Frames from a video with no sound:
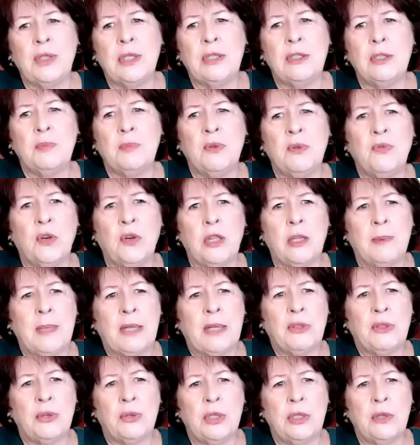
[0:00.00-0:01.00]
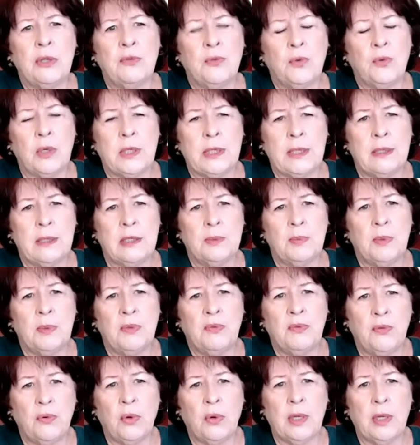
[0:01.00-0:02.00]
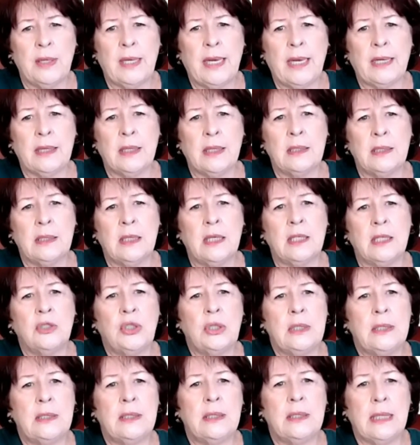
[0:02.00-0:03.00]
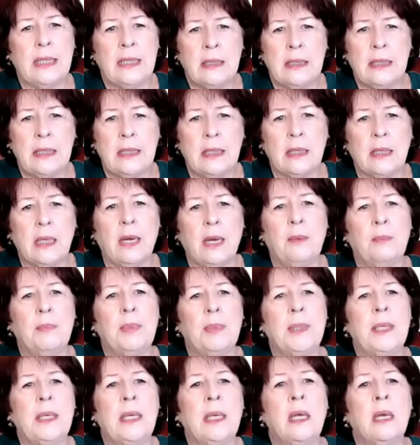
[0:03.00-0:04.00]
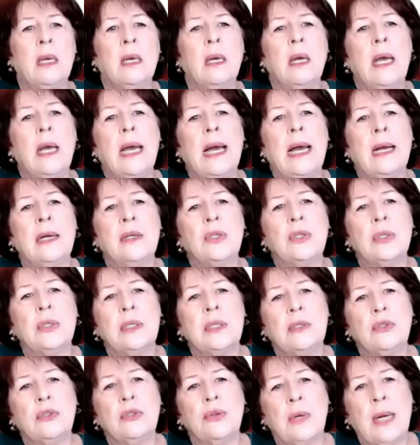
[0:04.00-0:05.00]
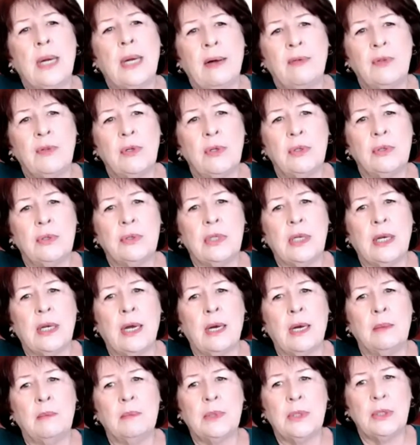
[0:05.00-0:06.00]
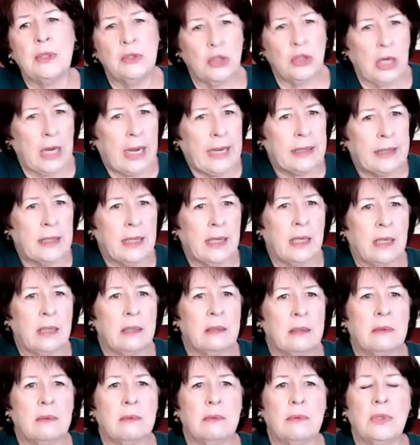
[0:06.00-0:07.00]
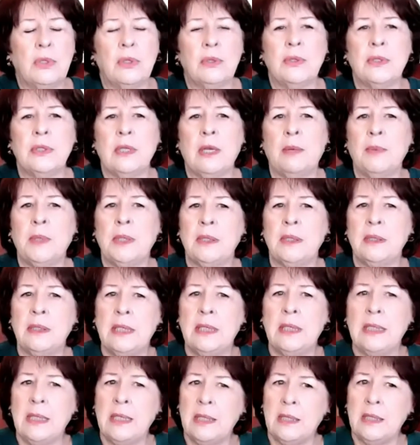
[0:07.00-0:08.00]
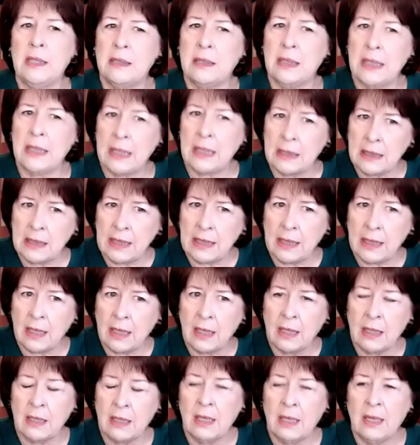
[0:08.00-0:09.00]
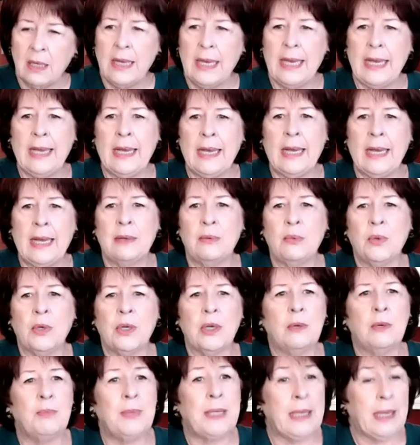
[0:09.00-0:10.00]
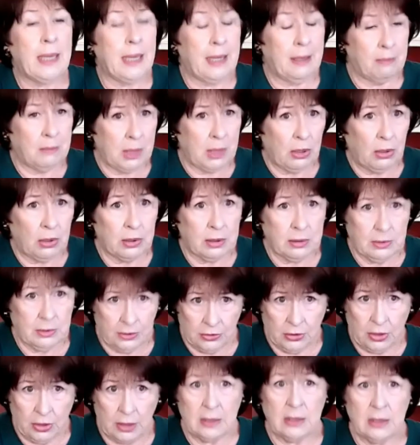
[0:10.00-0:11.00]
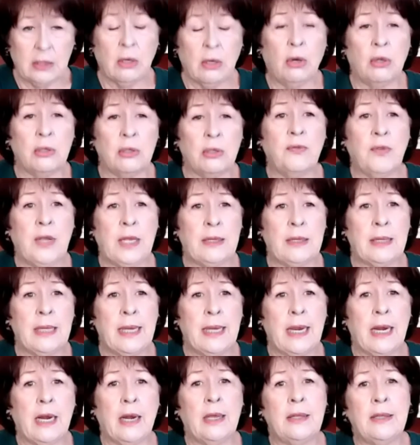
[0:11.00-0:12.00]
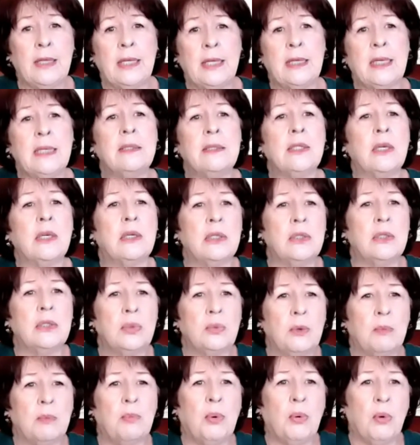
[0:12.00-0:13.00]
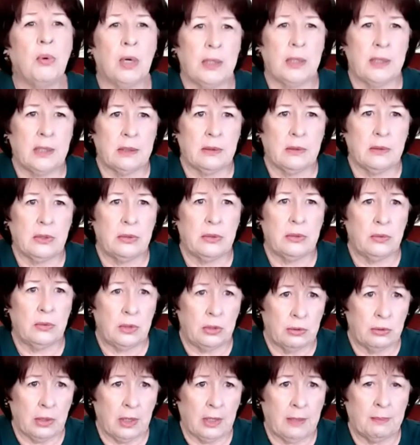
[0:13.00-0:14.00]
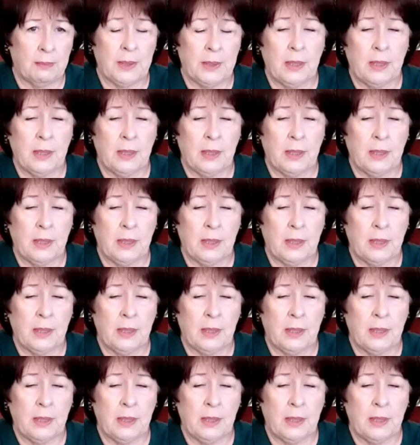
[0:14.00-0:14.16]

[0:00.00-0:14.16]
years before that, about 30 or 40 years before that, the Dutch East India Company actually traveled to China, took some of the tea to India, and where it became starting to cultivate there. And then they started to import it to Europe.